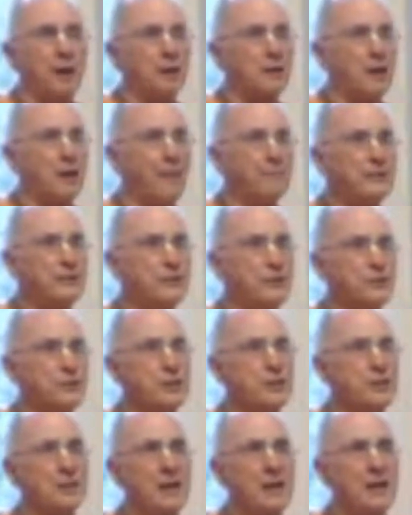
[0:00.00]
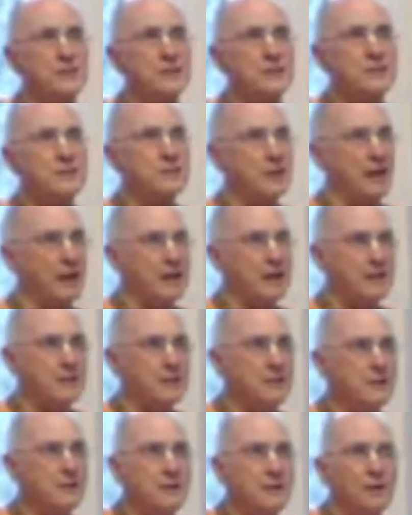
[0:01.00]
competition-less
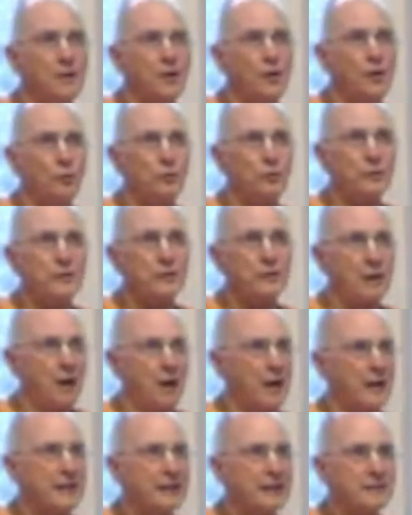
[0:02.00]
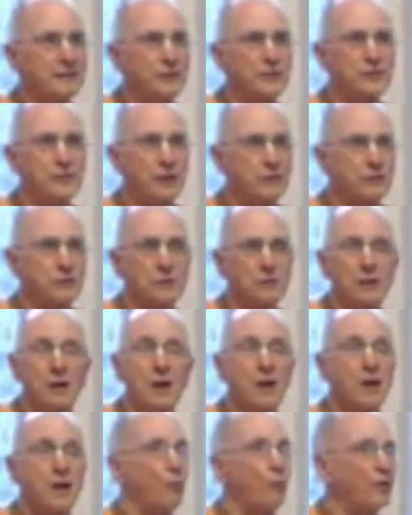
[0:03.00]
society with God at the center.
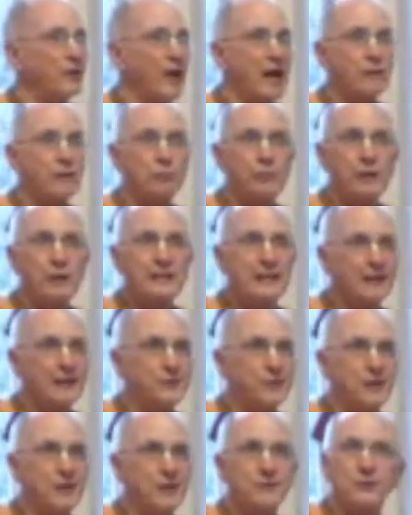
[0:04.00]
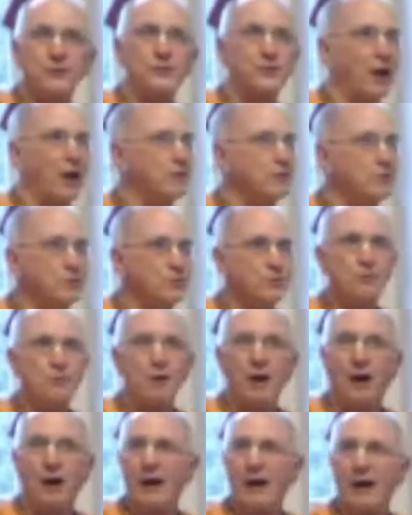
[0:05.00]
When I read that sentence, I knew
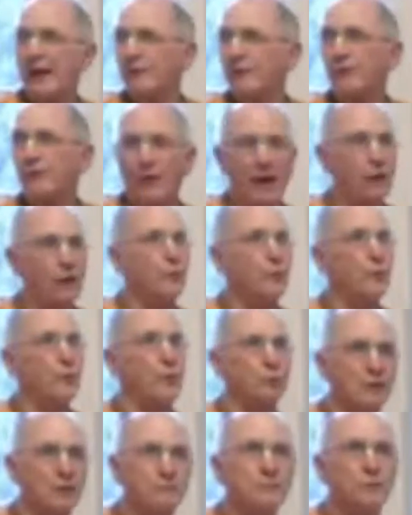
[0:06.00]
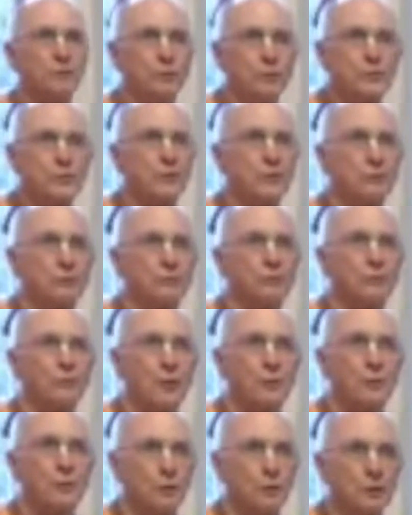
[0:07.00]
I had found the revolution we
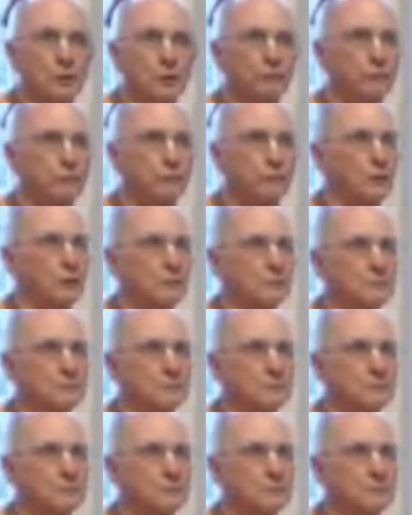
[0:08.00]
were looking for.